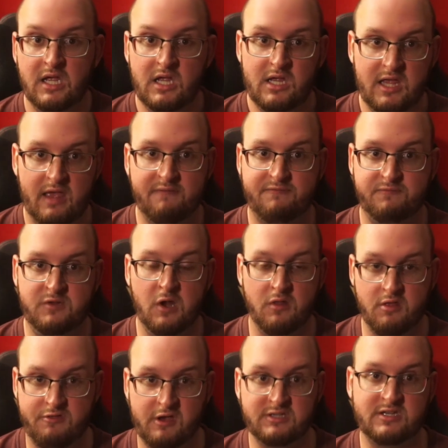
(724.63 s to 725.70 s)
if, you know, the
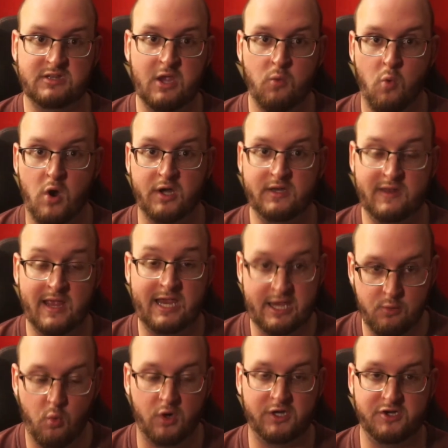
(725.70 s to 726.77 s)
things that they wanted that he
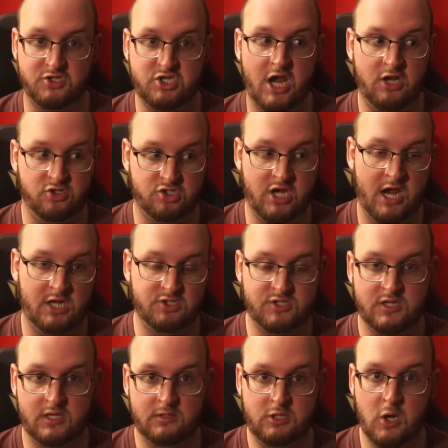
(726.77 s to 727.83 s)
wanted to change changed,
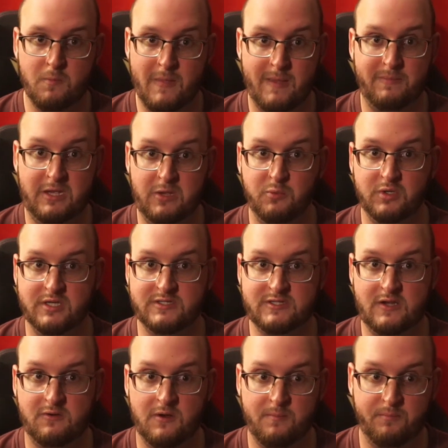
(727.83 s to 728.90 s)
then, you know, maybe he would
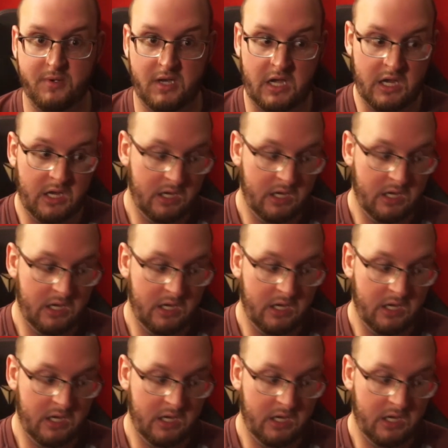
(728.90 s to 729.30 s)
consider it. But,